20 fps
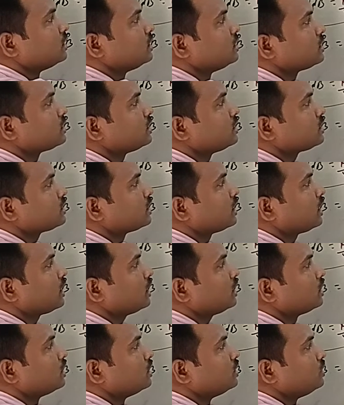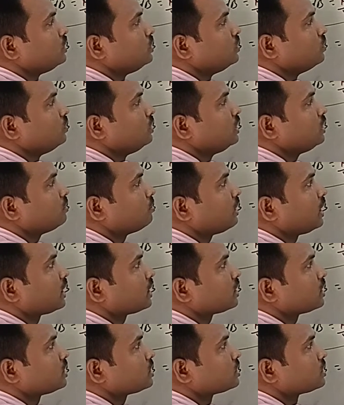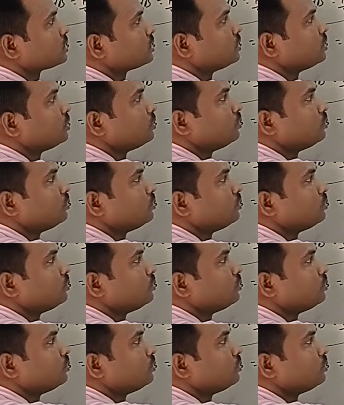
this is the unit vectors